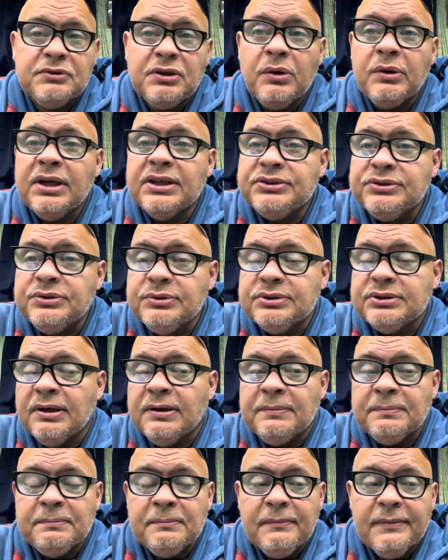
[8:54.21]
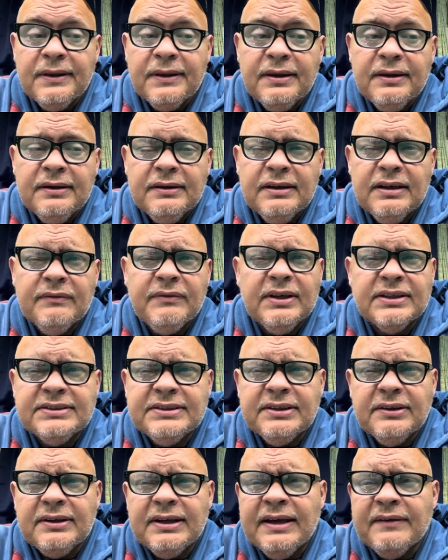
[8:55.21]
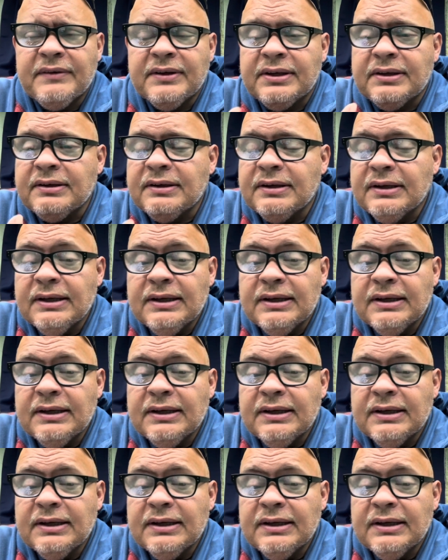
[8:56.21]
go get you some if they still have any.